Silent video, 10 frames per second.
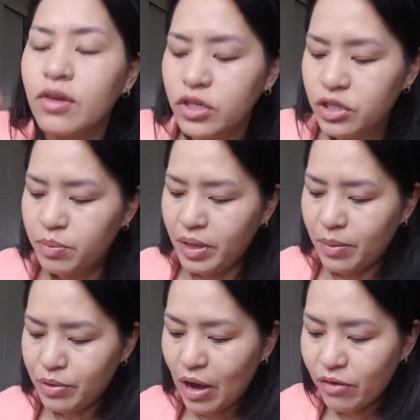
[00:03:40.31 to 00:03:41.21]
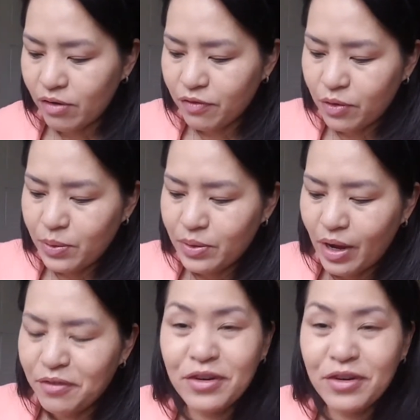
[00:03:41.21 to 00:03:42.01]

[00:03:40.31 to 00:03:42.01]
You should be proud of your